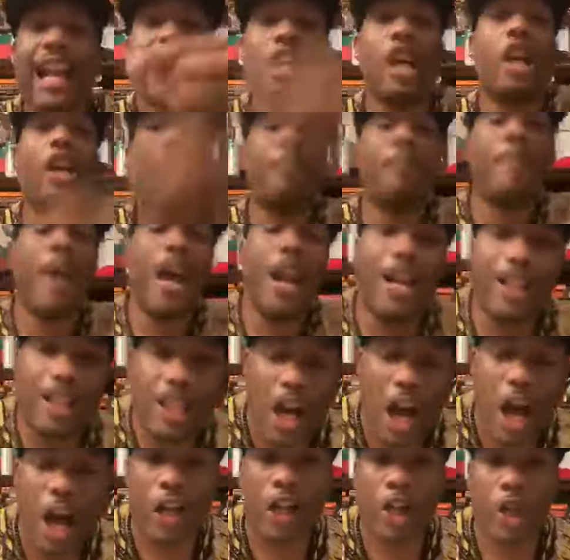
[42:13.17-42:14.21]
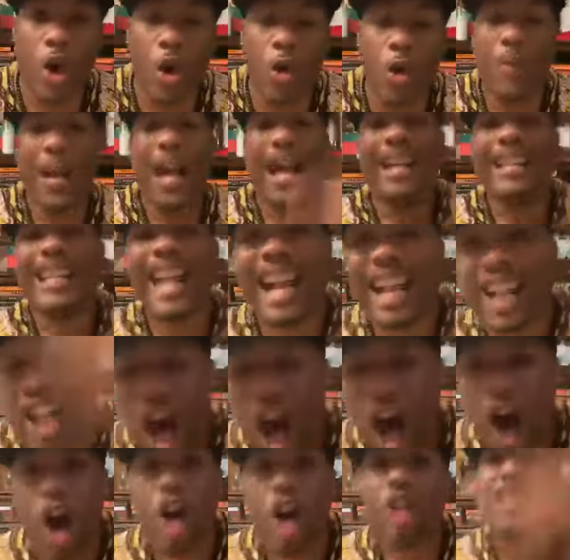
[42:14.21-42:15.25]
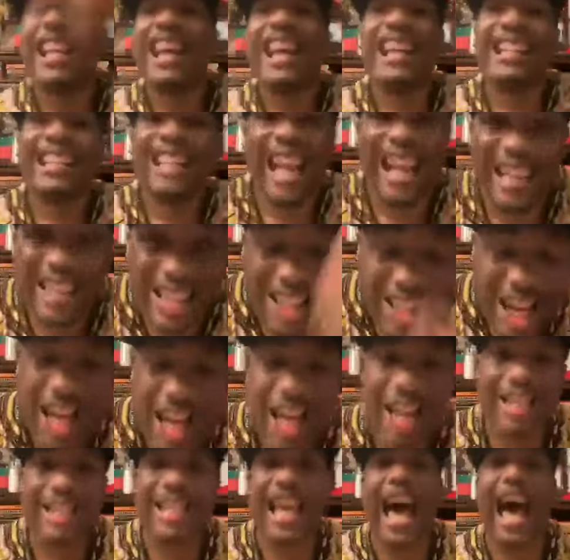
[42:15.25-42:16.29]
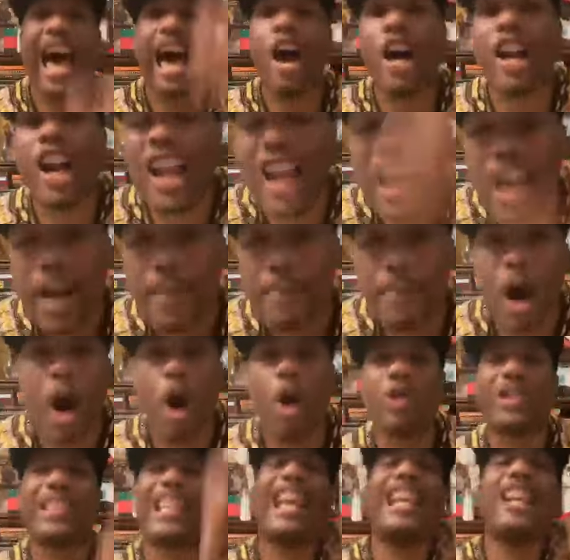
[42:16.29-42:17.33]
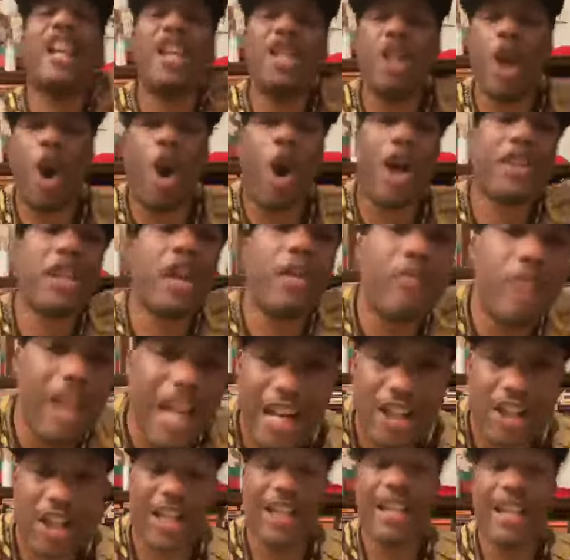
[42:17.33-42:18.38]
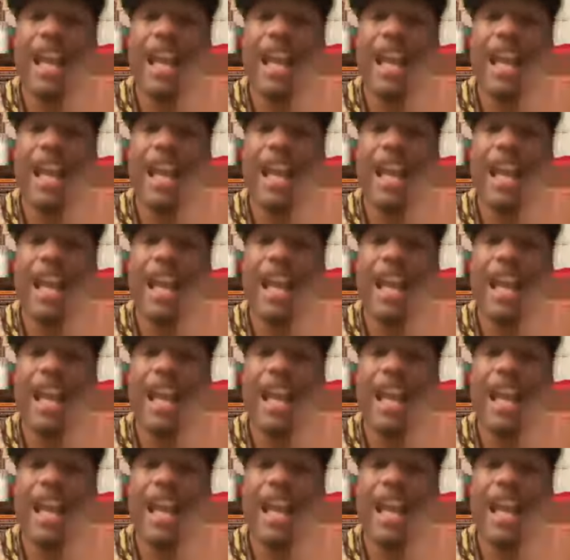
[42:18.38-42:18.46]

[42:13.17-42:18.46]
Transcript: the military coup that caused the genocide of the Igbos in the northern region.